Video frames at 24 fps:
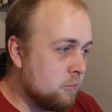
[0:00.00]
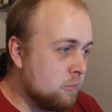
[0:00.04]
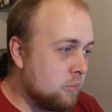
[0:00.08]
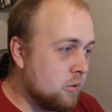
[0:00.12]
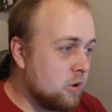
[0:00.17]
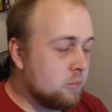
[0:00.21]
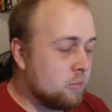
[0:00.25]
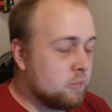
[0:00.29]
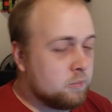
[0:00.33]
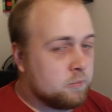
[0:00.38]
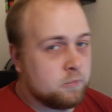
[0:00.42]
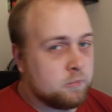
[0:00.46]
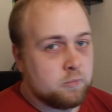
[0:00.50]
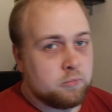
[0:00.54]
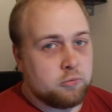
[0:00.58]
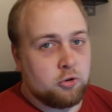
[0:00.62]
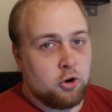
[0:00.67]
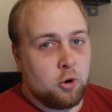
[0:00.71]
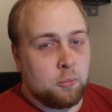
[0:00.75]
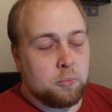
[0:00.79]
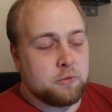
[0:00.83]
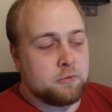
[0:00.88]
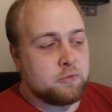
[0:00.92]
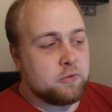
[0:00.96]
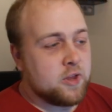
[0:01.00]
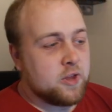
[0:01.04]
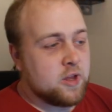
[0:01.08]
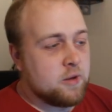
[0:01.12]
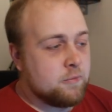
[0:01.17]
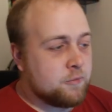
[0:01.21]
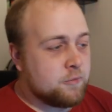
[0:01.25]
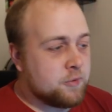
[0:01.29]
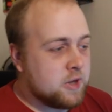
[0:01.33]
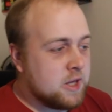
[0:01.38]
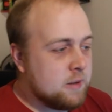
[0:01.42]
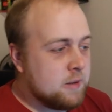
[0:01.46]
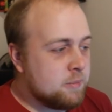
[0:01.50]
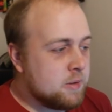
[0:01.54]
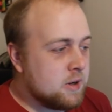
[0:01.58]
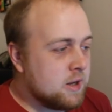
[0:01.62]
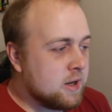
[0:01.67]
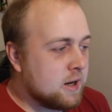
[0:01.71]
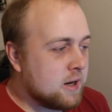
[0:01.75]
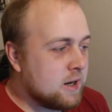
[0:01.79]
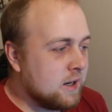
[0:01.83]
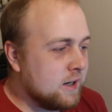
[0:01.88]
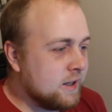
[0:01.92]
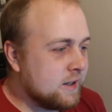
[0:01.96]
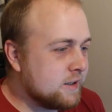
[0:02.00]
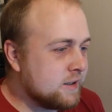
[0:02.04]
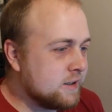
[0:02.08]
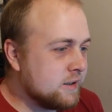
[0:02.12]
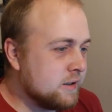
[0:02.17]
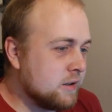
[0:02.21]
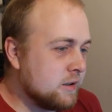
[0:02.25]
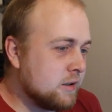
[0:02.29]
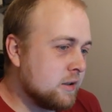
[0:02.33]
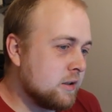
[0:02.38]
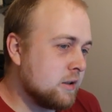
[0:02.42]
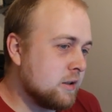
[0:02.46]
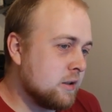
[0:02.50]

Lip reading: But props for them for keeping it clean.